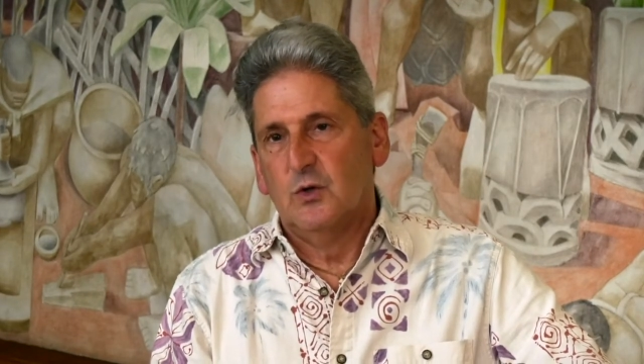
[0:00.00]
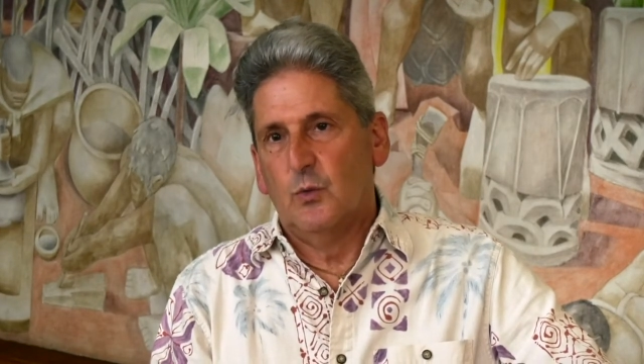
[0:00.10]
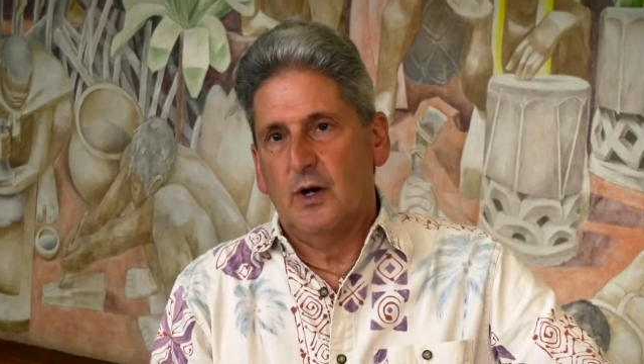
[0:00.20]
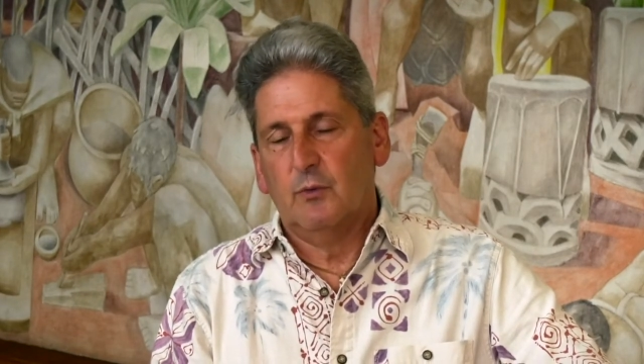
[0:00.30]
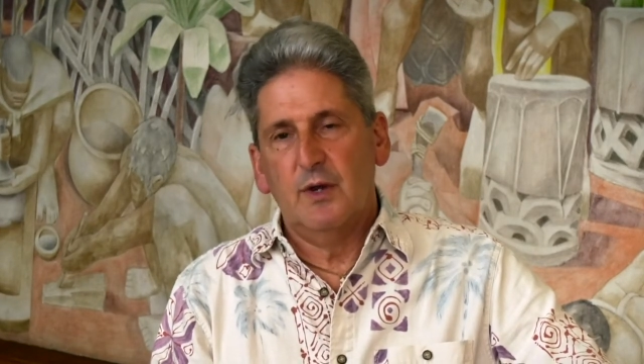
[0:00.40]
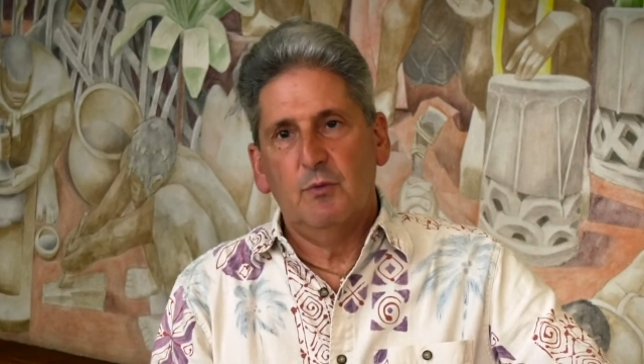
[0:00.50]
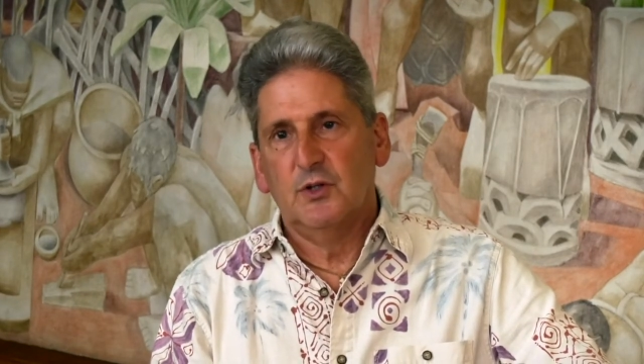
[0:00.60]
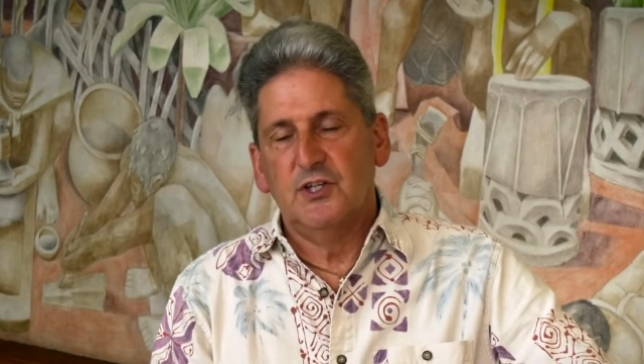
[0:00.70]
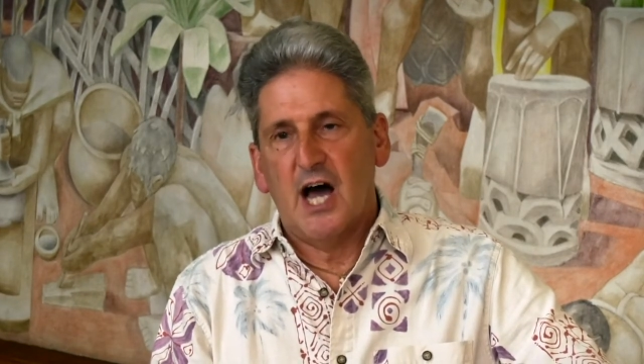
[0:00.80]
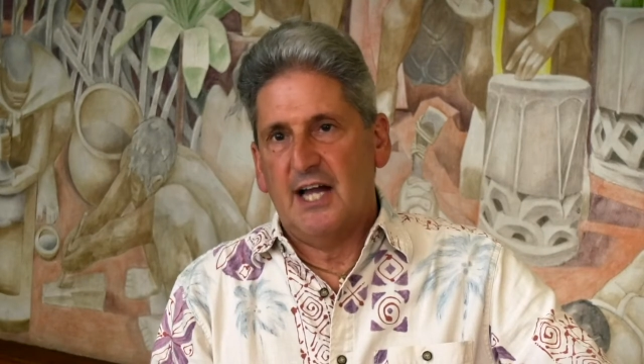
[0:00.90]
where we
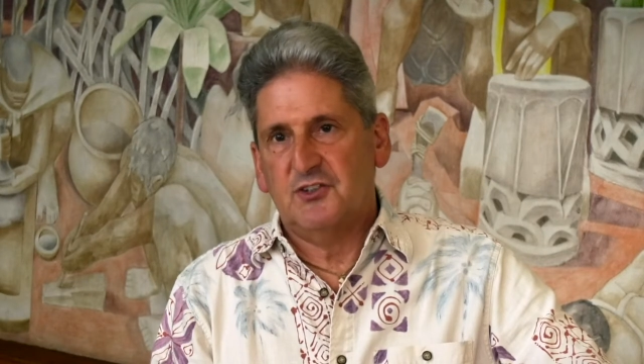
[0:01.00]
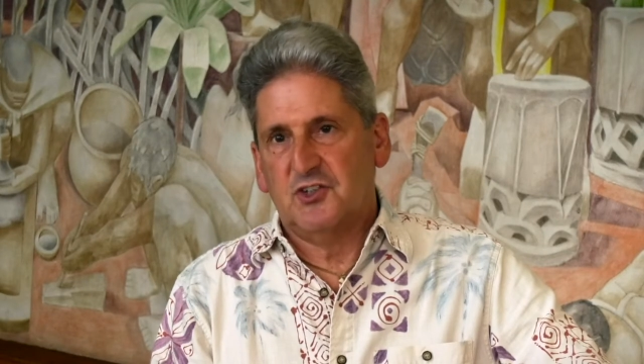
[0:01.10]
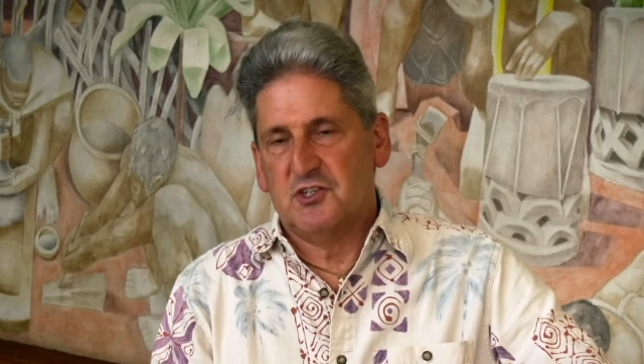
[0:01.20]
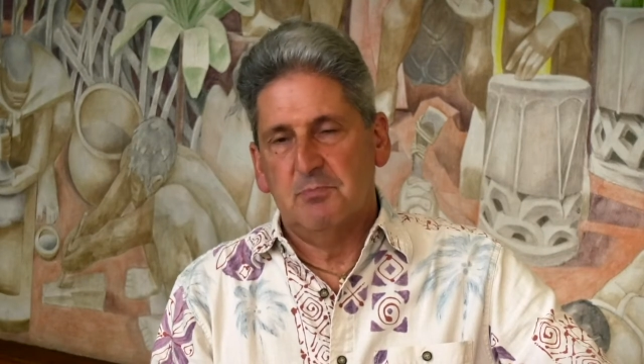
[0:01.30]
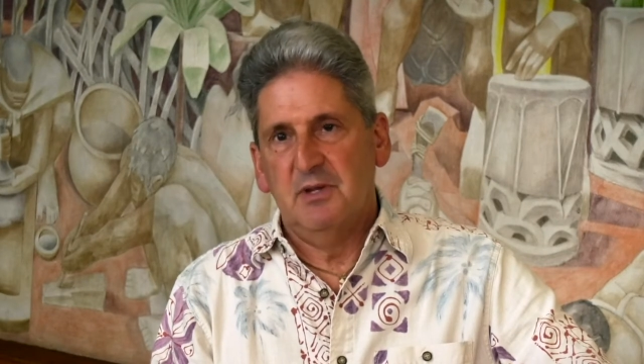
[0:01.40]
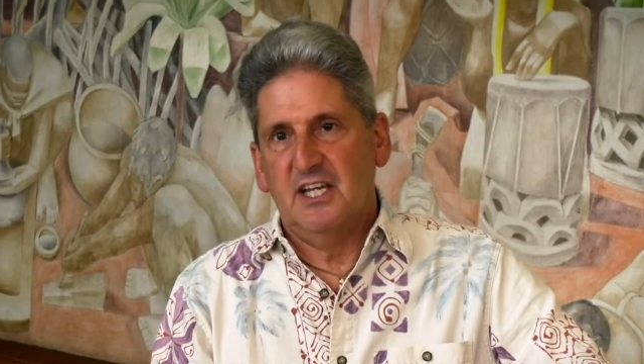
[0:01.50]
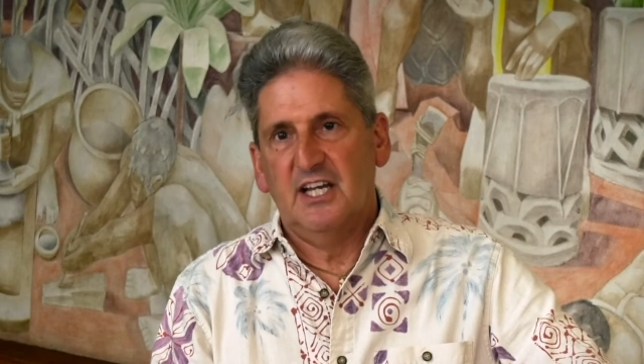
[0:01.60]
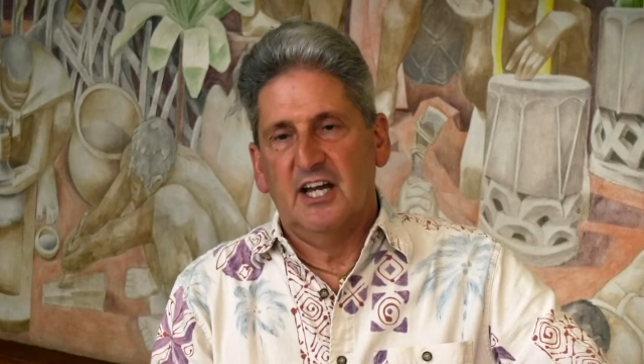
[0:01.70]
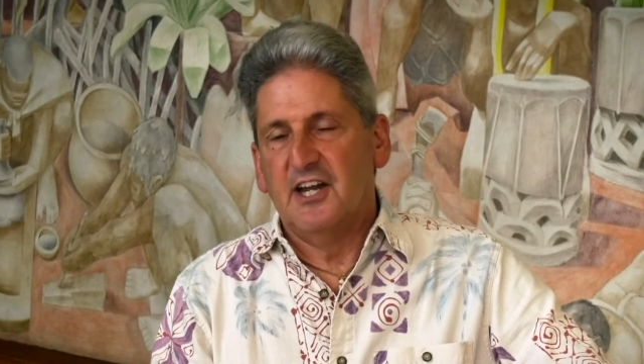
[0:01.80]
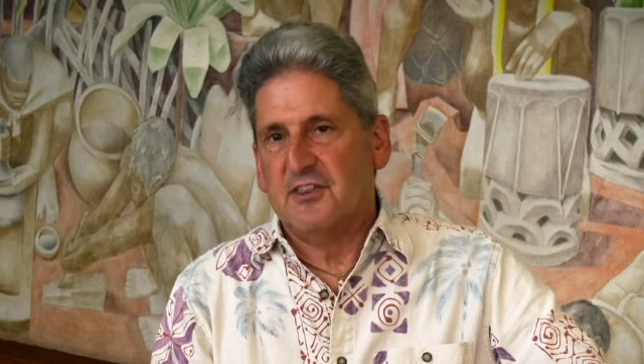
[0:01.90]
will not just be
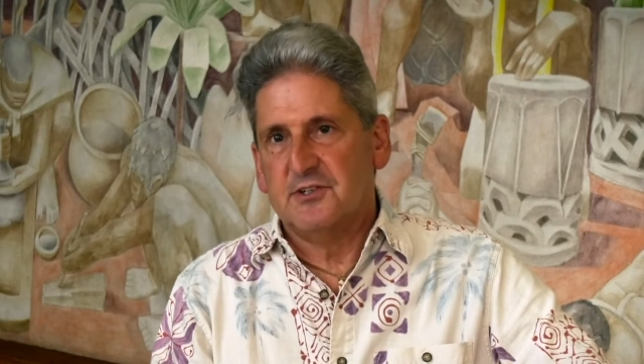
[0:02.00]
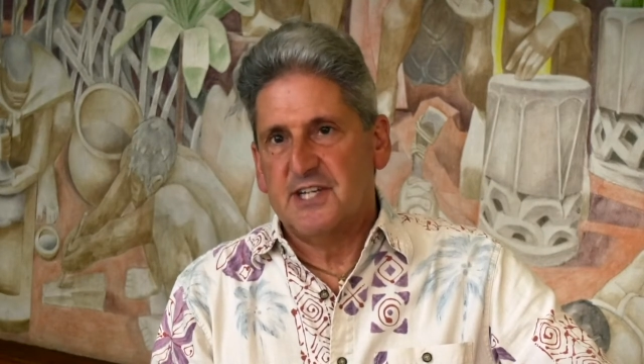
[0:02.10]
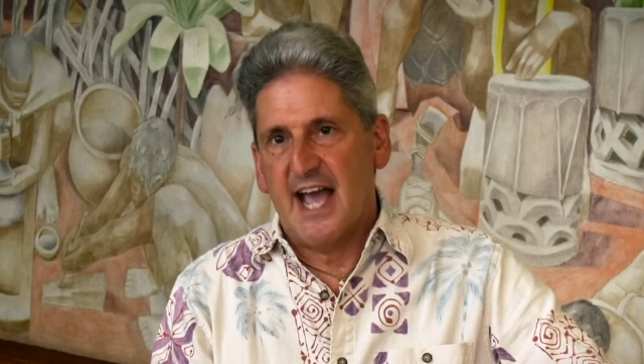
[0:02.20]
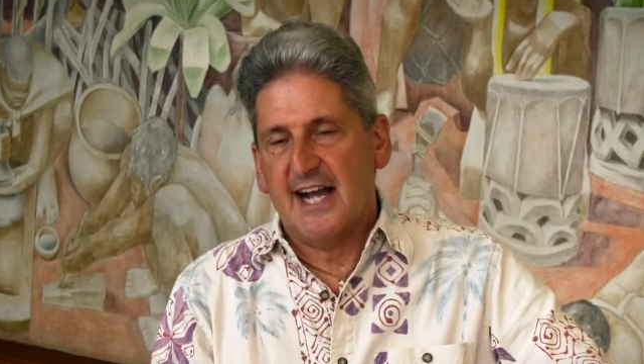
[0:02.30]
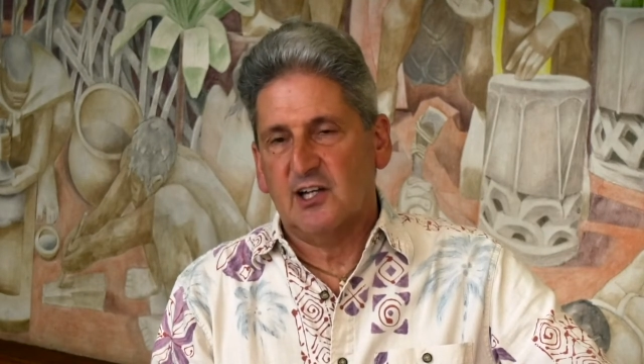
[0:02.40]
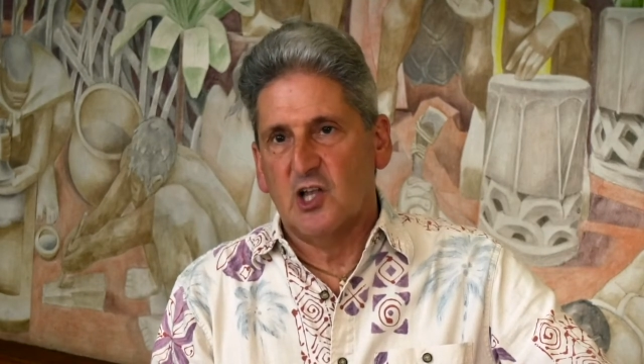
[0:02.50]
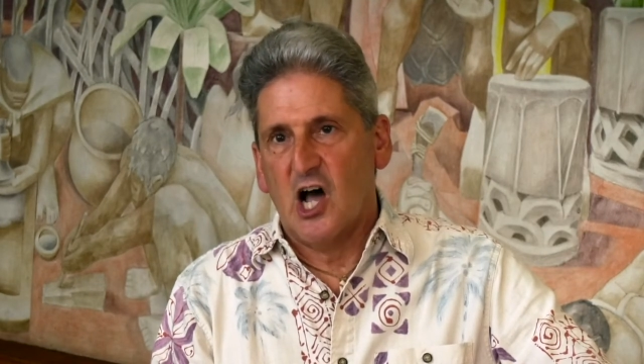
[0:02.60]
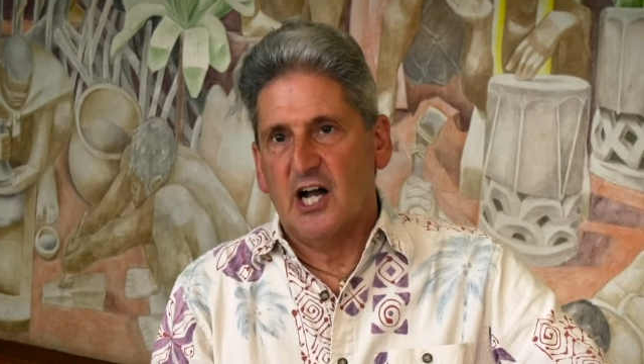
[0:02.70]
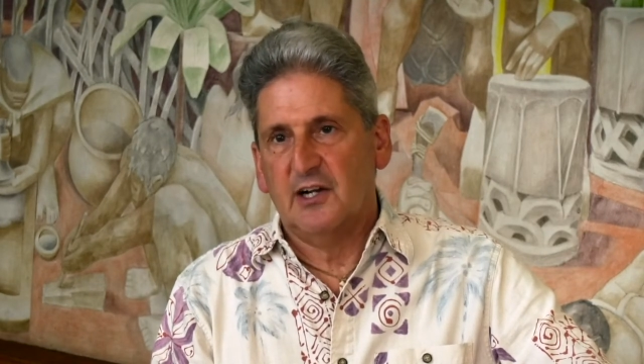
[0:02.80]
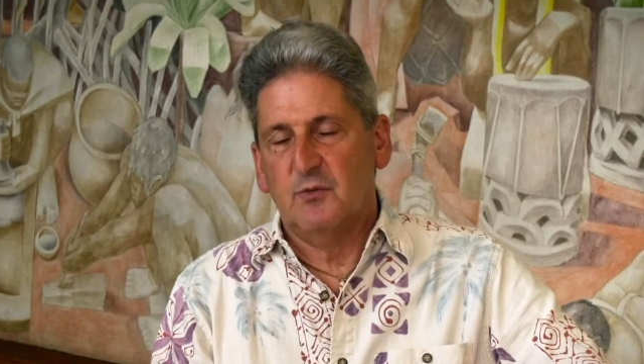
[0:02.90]
another
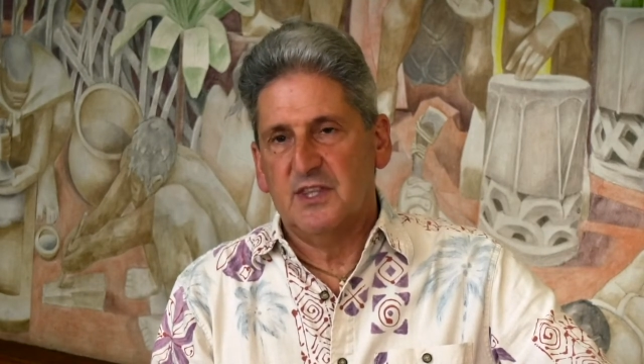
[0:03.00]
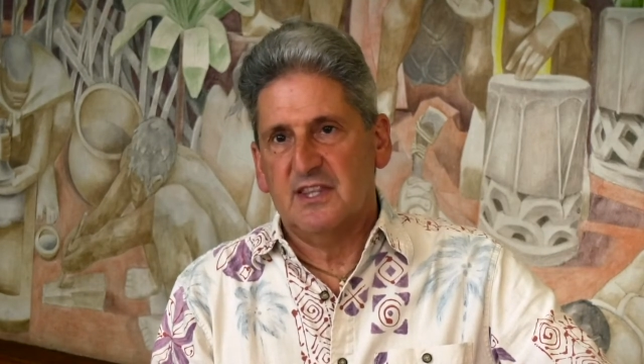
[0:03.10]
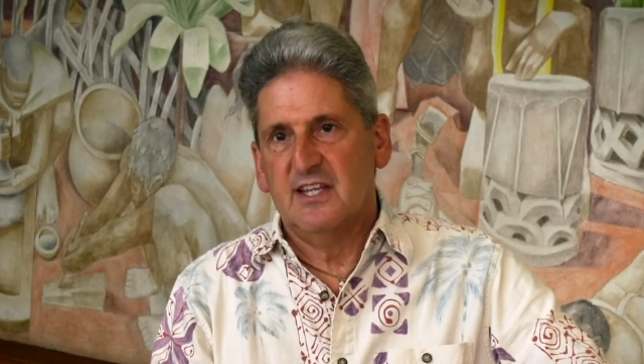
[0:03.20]
tag-along with